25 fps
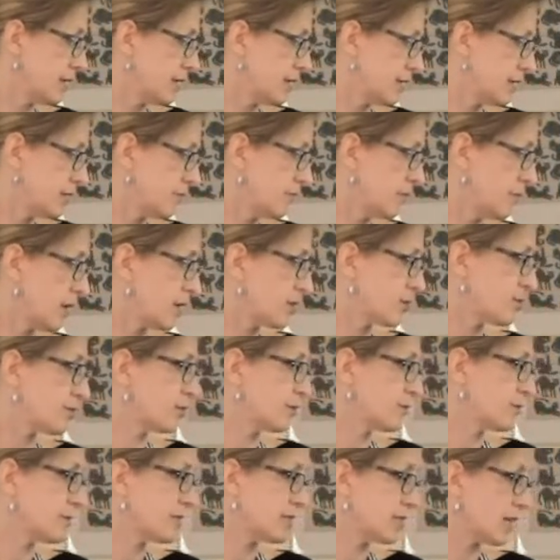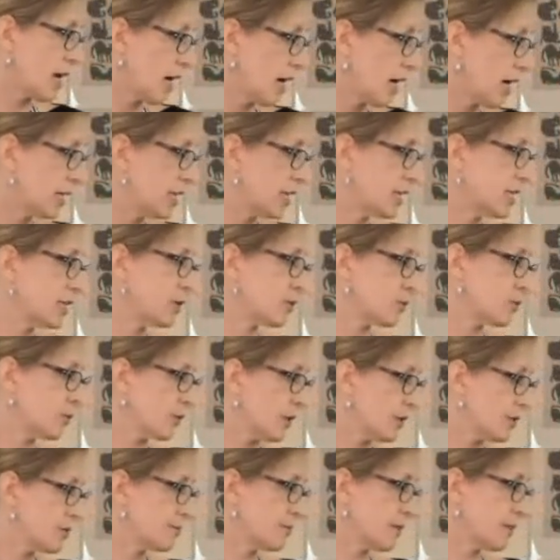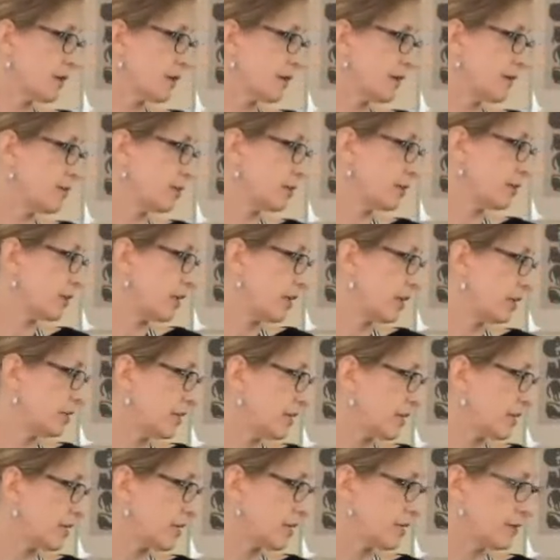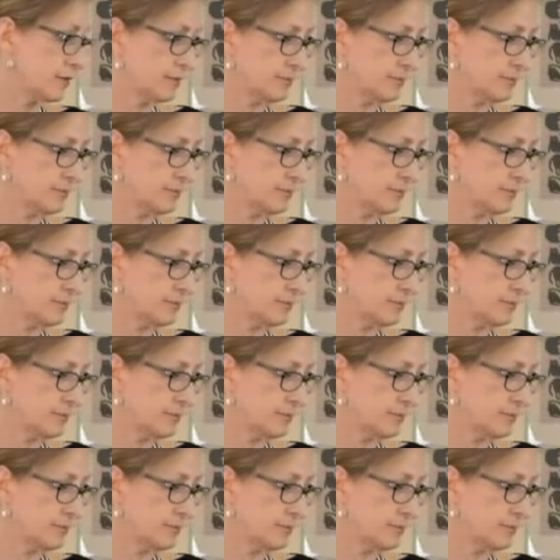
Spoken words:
The mushrooms, the onion, the rosemary, and the garlic.